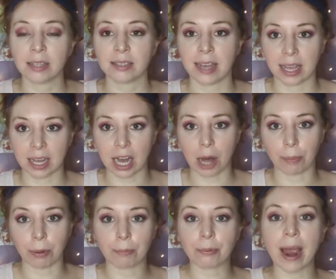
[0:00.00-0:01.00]
take a
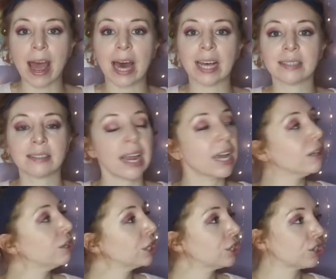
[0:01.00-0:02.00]
couple breaths, take a
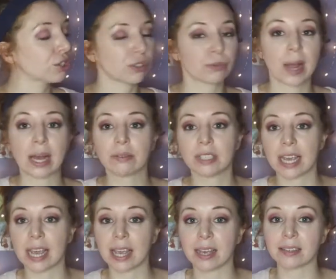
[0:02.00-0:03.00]
look at your
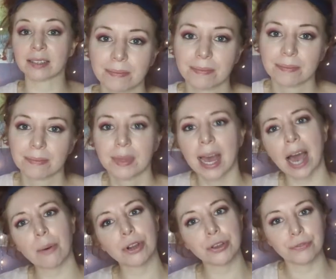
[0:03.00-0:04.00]
surroundings.
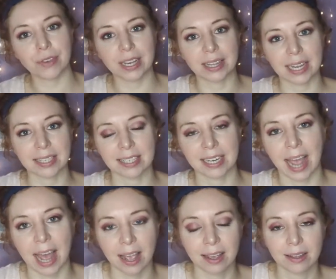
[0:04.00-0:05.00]
How are you feeling today?